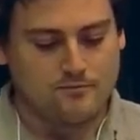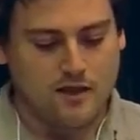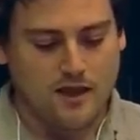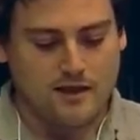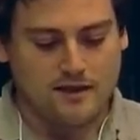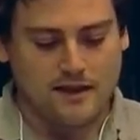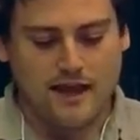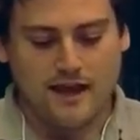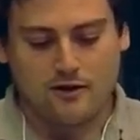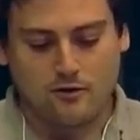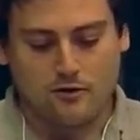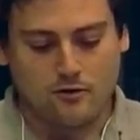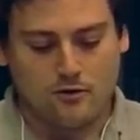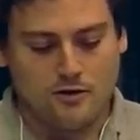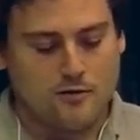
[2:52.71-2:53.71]
and
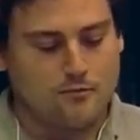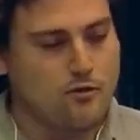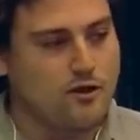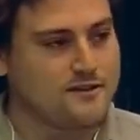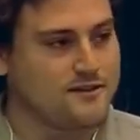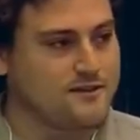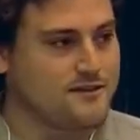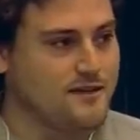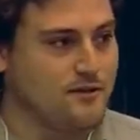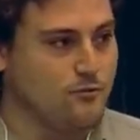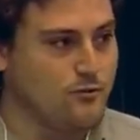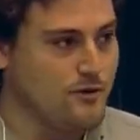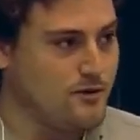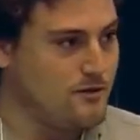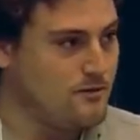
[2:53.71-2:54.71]
cattle processing
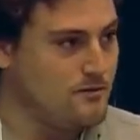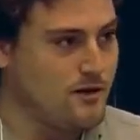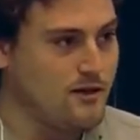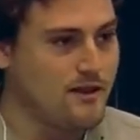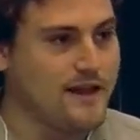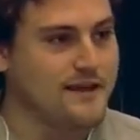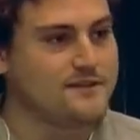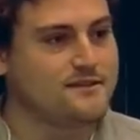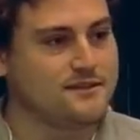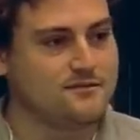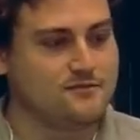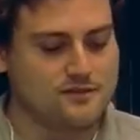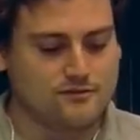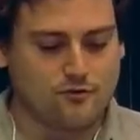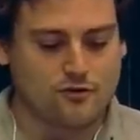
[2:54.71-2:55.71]
with a legacy
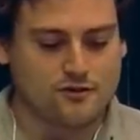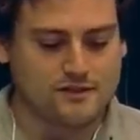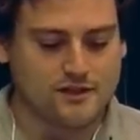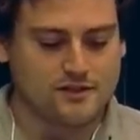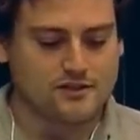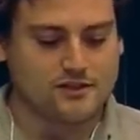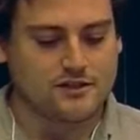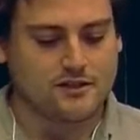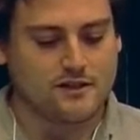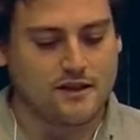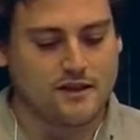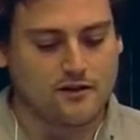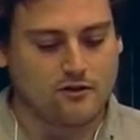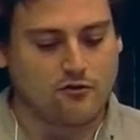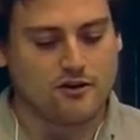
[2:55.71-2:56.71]
of deforestation, and
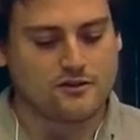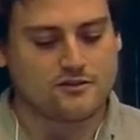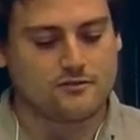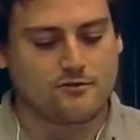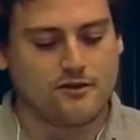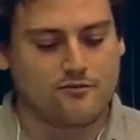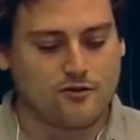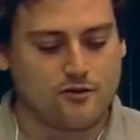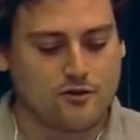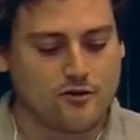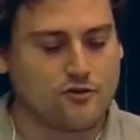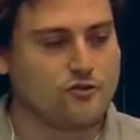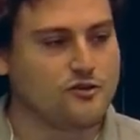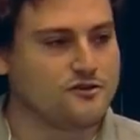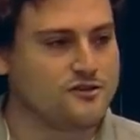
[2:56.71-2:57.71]
then across the river,
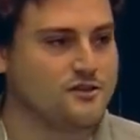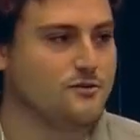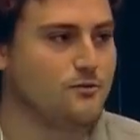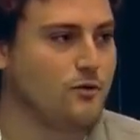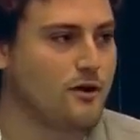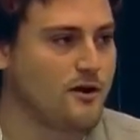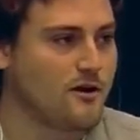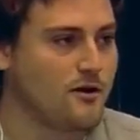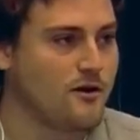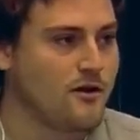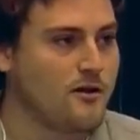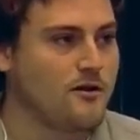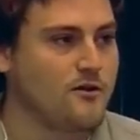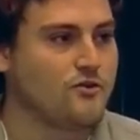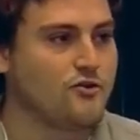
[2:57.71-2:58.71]
you can see where
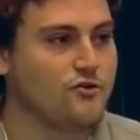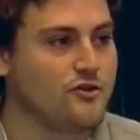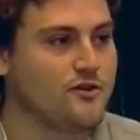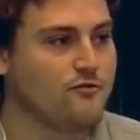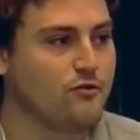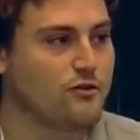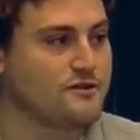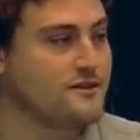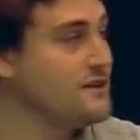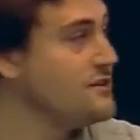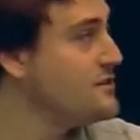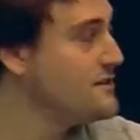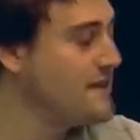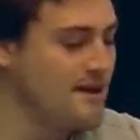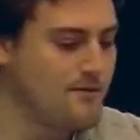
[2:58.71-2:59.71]
new
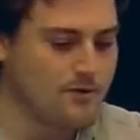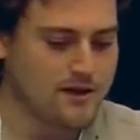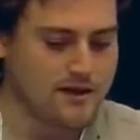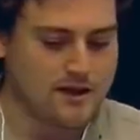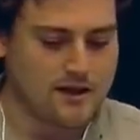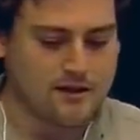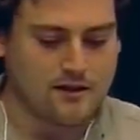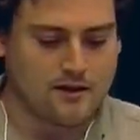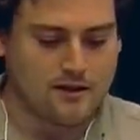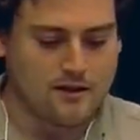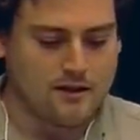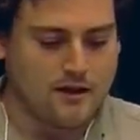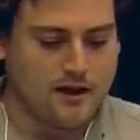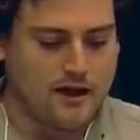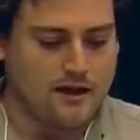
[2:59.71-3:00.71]
deforestation is happening
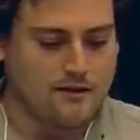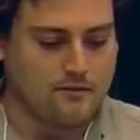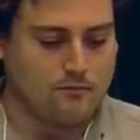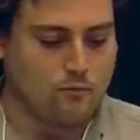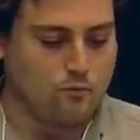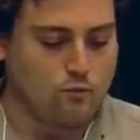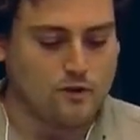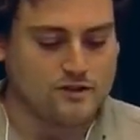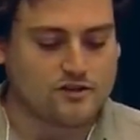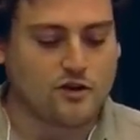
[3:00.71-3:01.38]
and what's